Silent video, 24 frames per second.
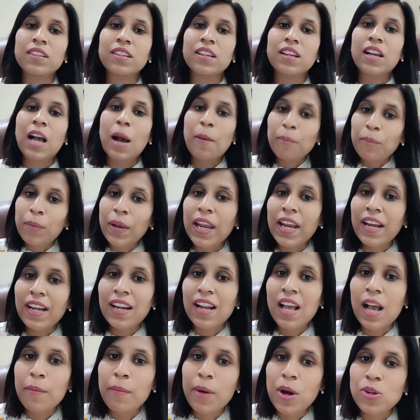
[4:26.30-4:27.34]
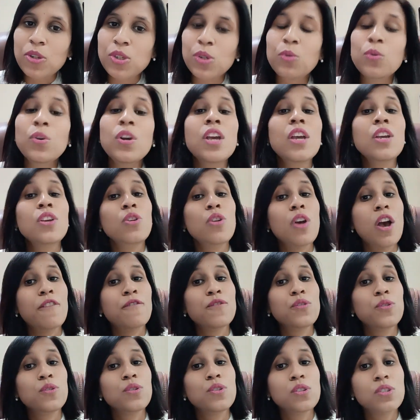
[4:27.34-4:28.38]
complain about you, you have
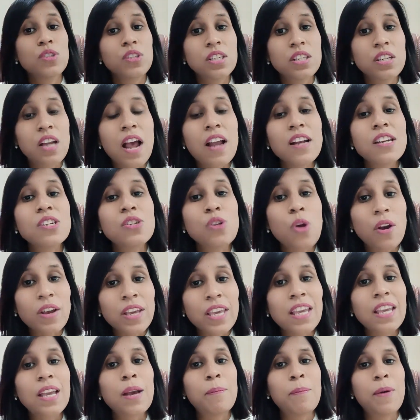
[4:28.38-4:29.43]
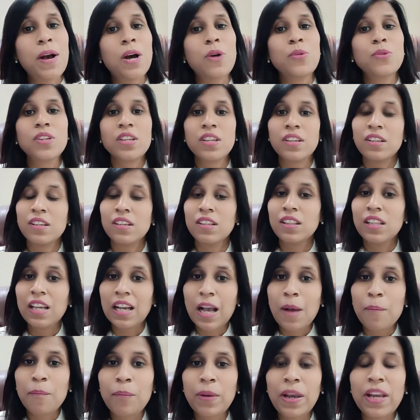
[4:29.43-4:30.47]
to start talking about the
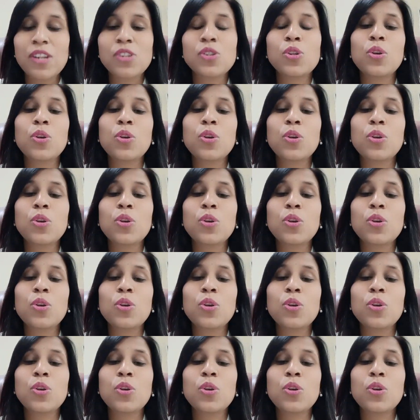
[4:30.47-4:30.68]
complaint.